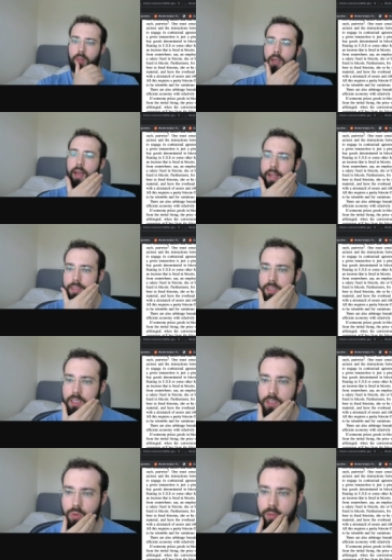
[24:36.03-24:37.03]
And
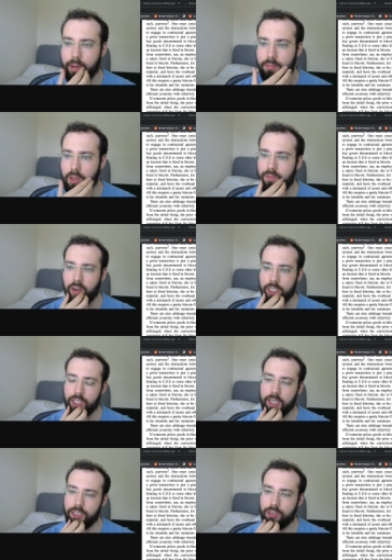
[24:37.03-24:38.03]
he's talking about
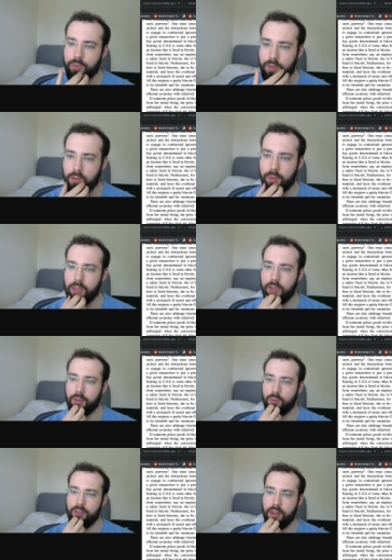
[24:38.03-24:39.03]
inflation hedge as well yeah,
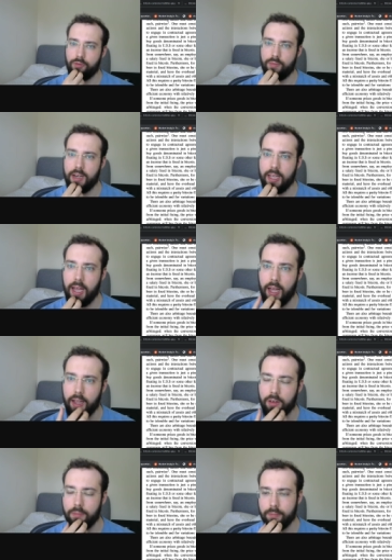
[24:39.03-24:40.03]
we've never really
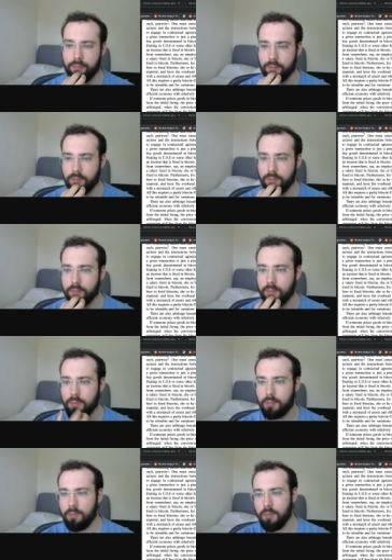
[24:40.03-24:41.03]
had
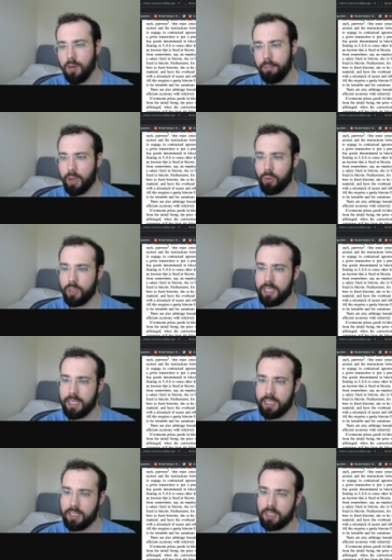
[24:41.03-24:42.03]
Bitcoin
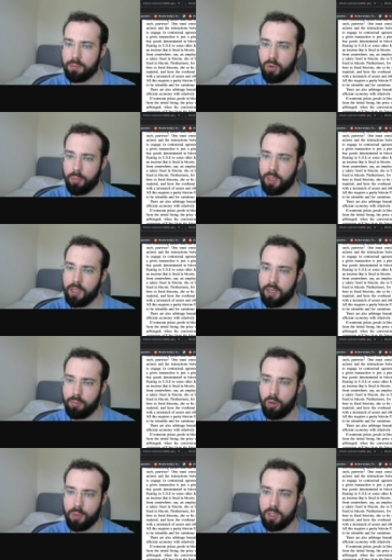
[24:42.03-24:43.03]
testers as a proper a
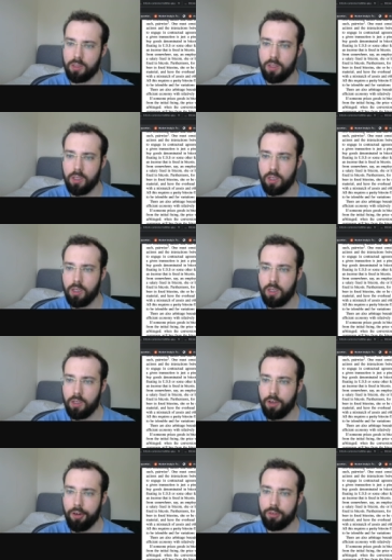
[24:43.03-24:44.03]
proper
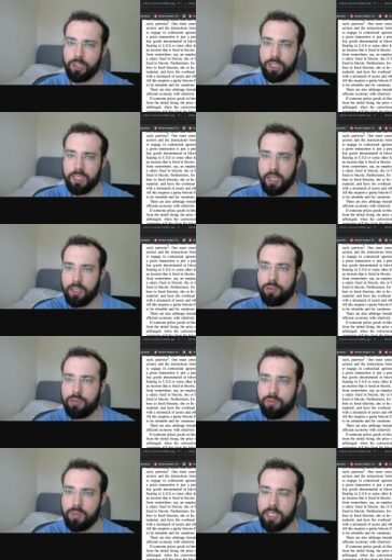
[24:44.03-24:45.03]
you know sustained
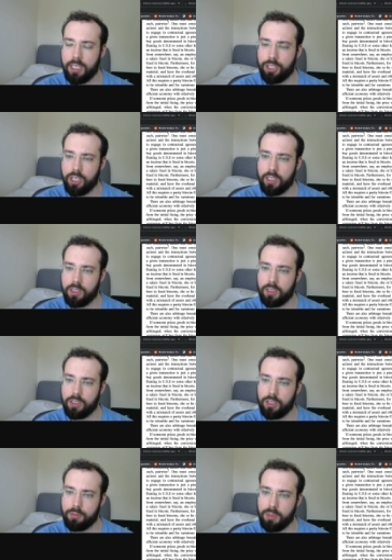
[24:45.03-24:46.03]
recession either. It's
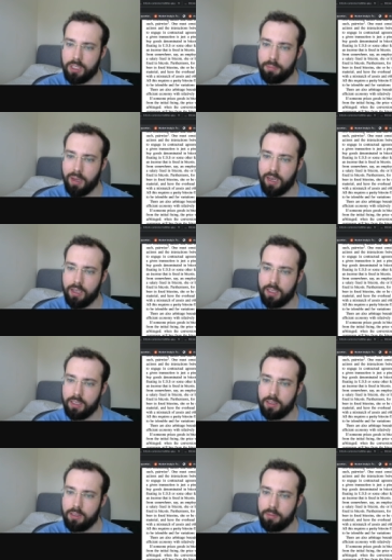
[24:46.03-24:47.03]
just been speculative.
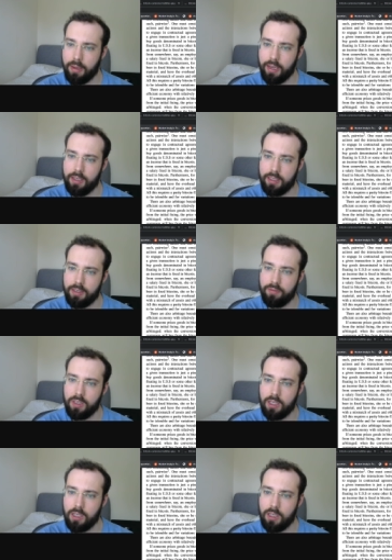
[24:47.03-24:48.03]
Speculative.
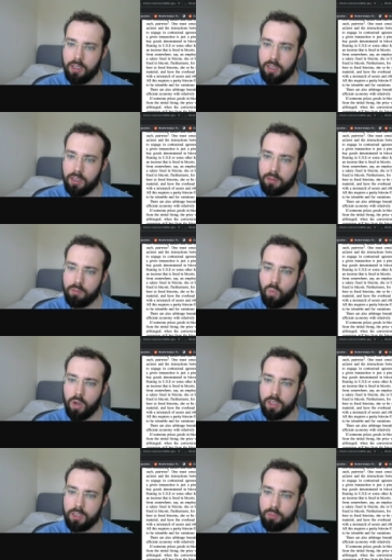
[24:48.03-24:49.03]
Um,
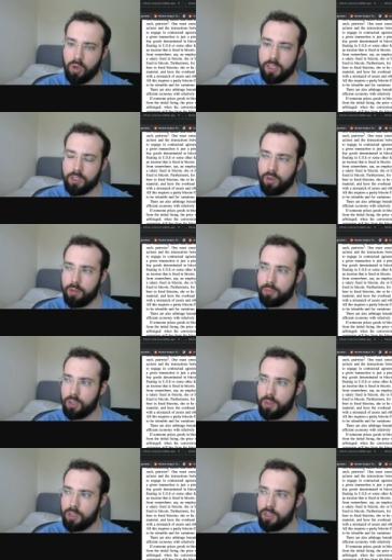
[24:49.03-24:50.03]
why has the price gone up so
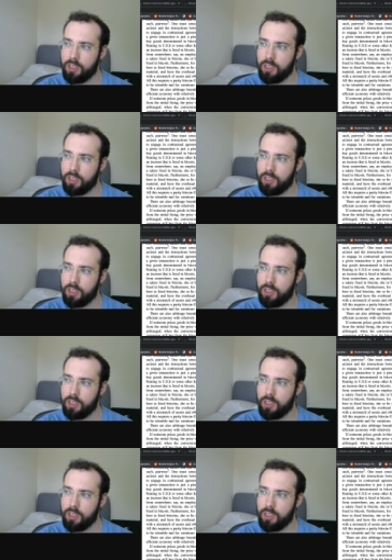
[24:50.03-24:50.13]
much?